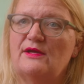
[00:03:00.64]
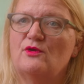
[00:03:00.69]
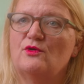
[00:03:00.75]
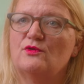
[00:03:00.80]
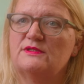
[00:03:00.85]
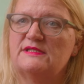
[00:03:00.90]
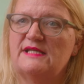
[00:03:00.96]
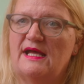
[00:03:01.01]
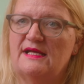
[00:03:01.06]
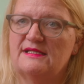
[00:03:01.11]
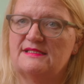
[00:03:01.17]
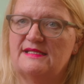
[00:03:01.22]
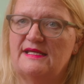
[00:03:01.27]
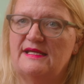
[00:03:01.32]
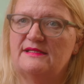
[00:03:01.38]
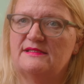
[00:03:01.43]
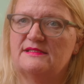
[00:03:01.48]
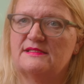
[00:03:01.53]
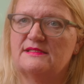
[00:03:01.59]
owned
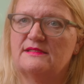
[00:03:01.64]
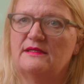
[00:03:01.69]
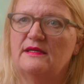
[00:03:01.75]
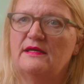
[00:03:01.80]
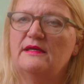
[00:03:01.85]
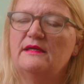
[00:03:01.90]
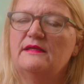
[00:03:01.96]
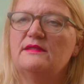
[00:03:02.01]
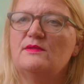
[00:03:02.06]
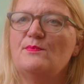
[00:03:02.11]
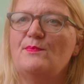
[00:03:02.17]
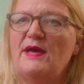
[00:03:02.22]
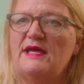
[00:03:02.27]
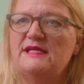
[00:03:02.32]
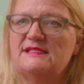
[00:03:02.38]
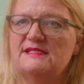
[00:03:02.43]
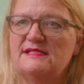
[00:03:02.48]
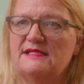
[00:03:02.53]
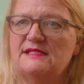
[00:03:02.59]
assets. The
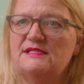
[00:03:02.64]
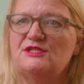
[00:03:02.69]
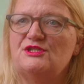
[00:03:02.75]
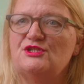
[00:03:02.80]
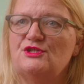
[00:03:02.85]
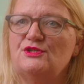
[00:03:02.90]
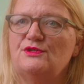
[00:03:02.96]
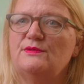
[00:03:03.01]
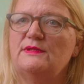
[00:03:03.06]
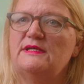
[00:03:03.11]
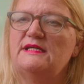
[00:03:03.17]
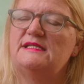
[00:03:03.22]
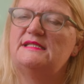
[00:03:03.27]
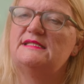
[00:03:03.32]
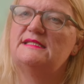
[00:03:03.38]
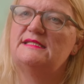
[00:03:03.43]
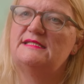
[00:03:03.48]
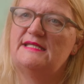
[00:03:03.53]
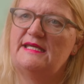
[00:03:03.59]
best thing to do
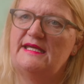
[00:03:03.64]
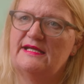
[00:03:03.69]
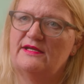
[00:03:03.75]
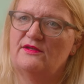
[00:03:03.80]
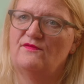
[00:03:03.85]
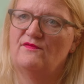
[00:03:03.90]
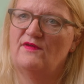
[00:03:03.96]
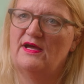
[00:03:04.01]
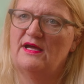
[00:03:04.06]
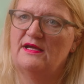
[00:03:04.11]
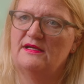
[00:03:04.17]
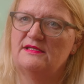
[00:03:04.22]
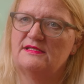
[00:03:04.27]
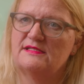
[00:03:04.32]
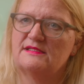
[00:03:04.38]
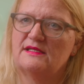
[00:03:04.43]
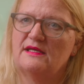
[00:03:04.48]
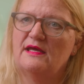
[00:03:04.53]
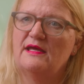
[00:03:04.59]
is to take advice.